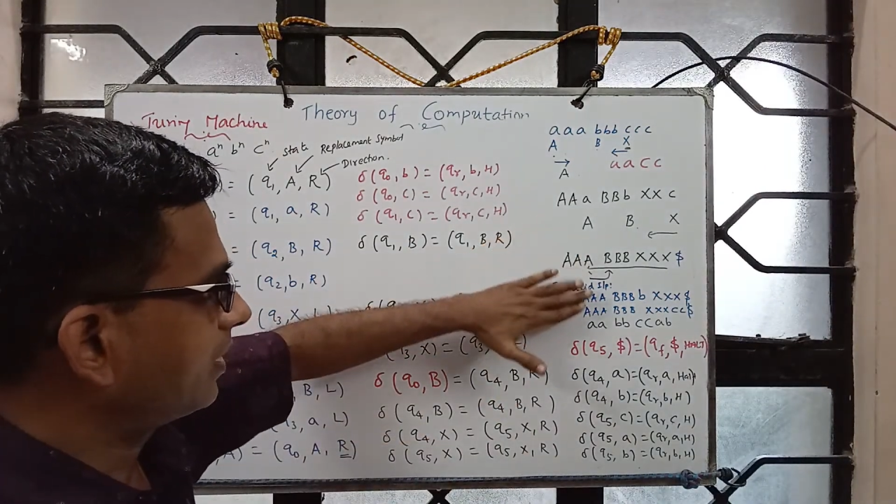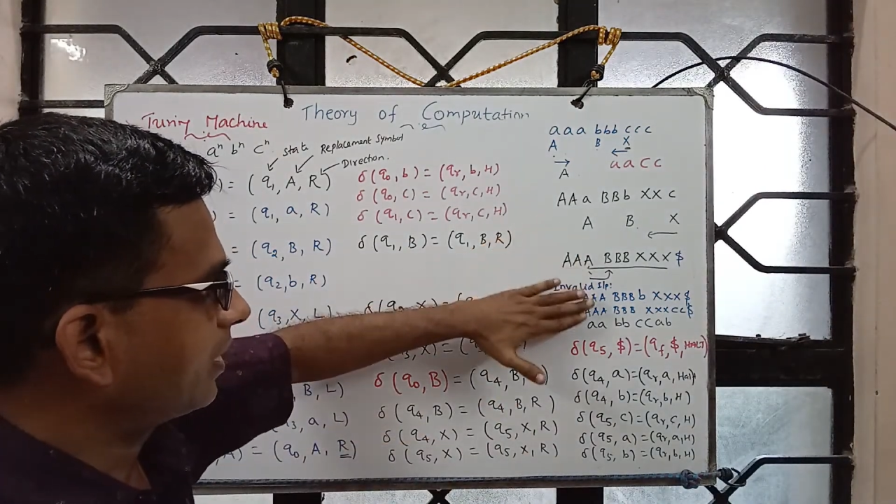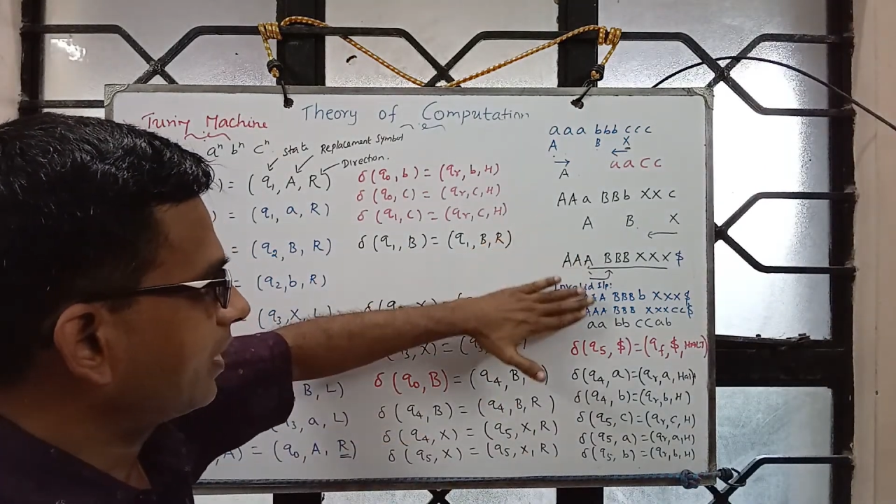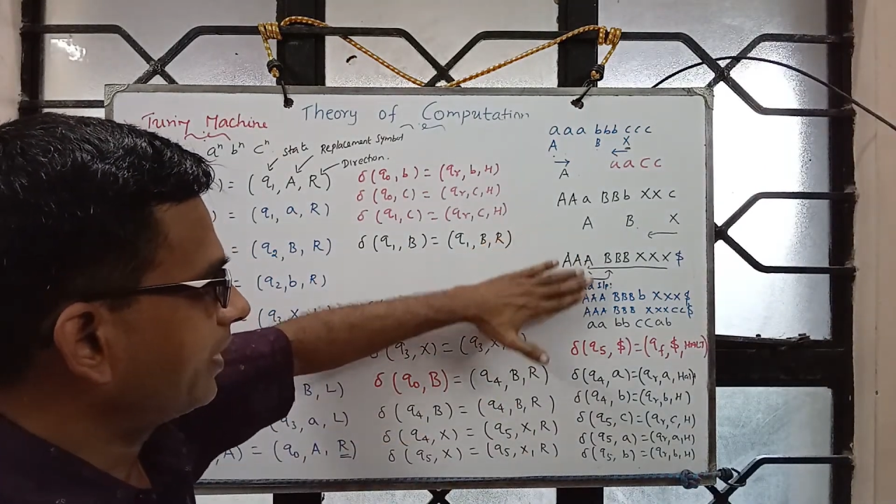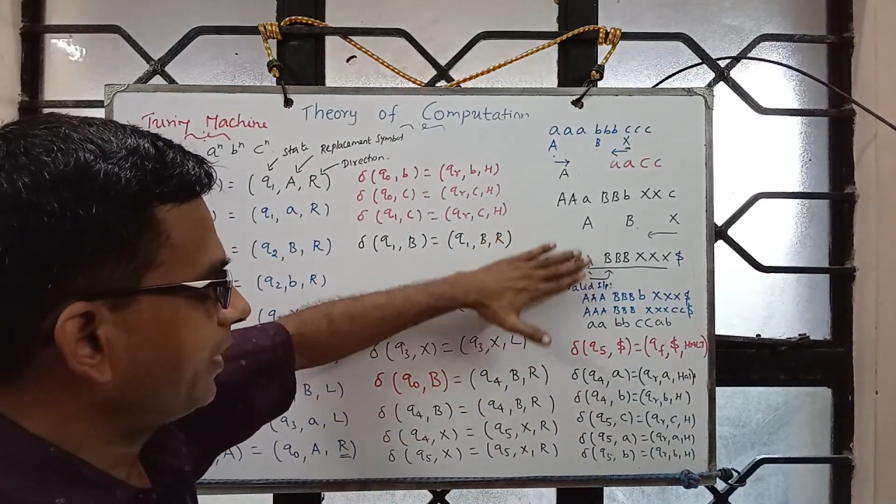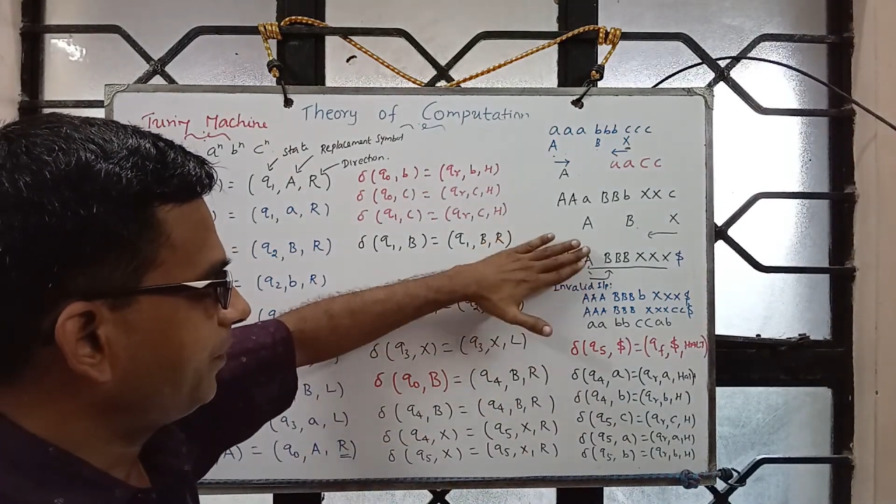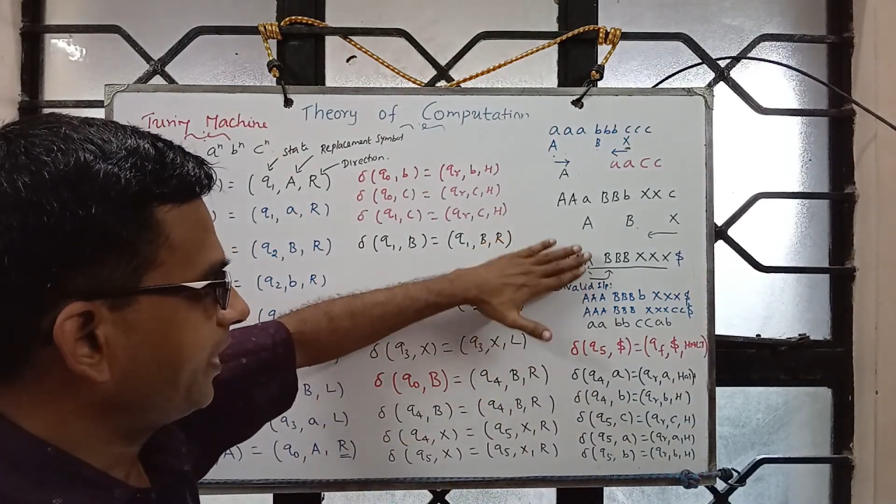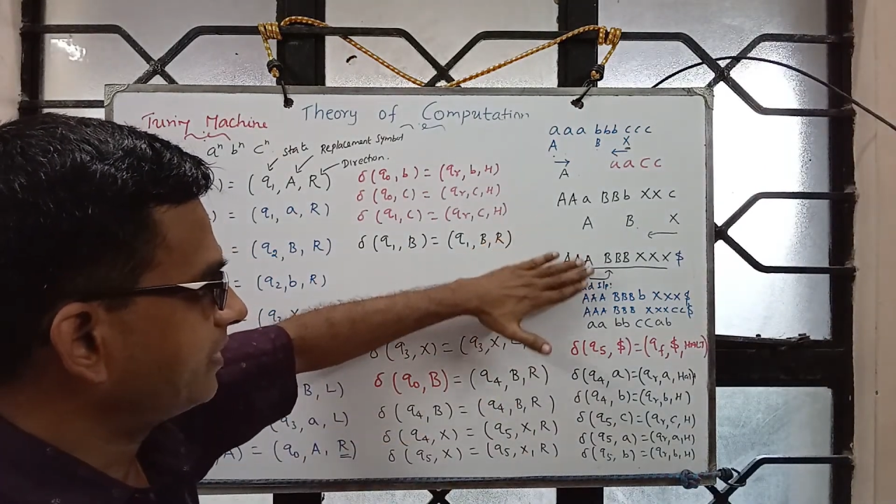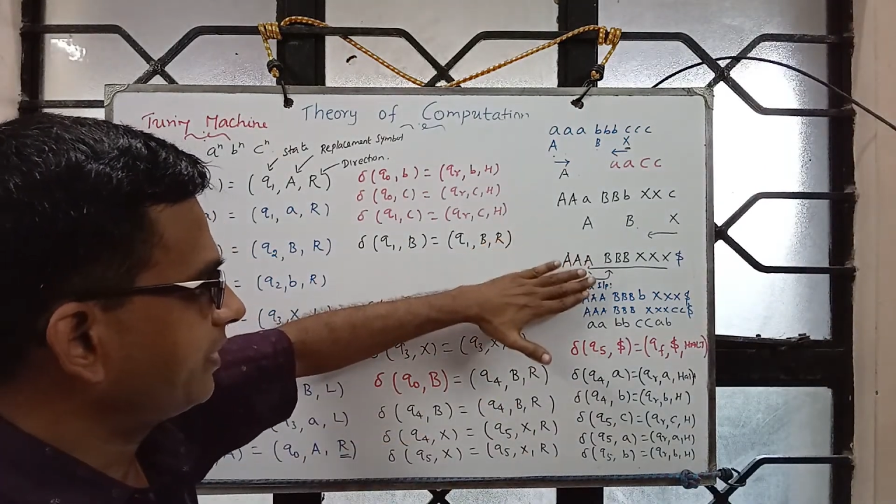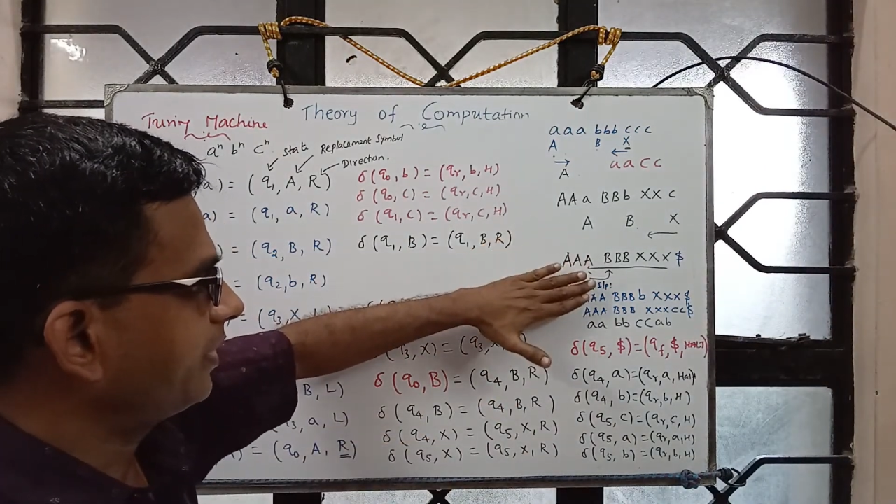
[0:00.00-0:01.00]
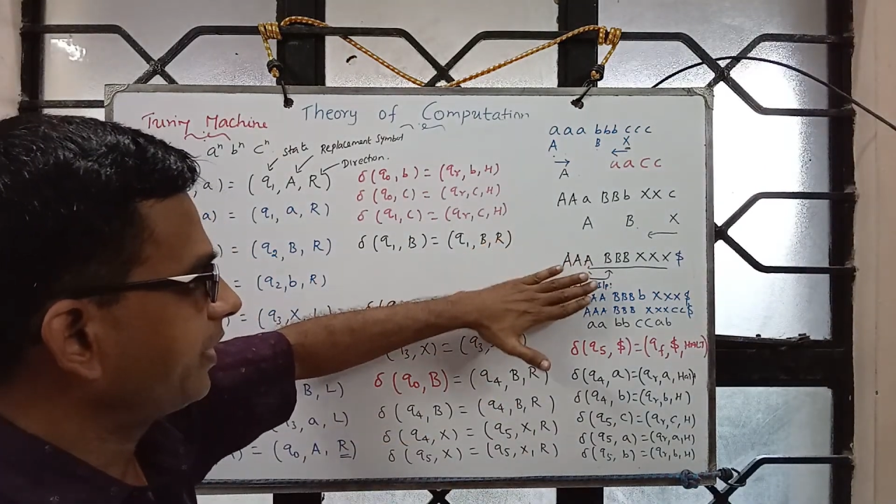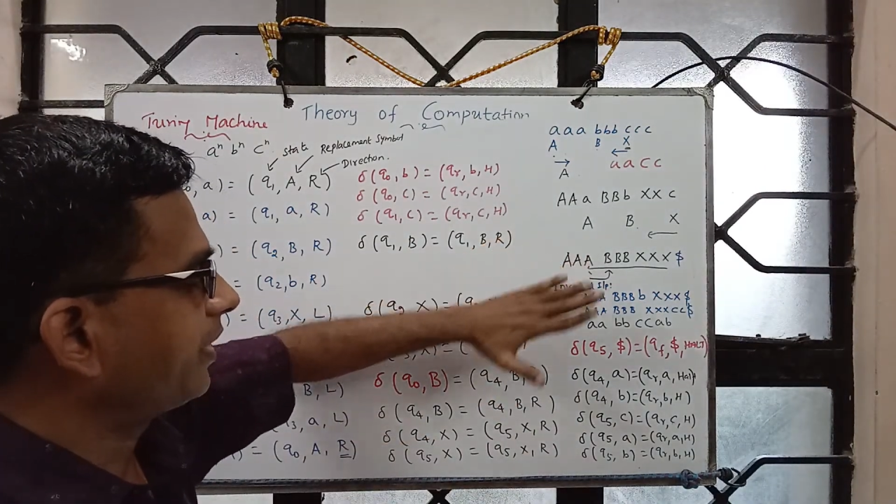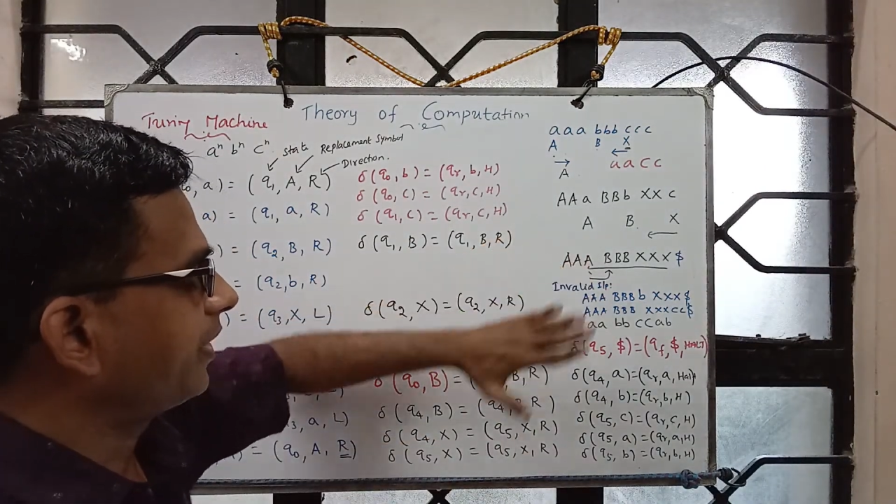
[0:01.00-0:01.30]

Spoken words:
replacing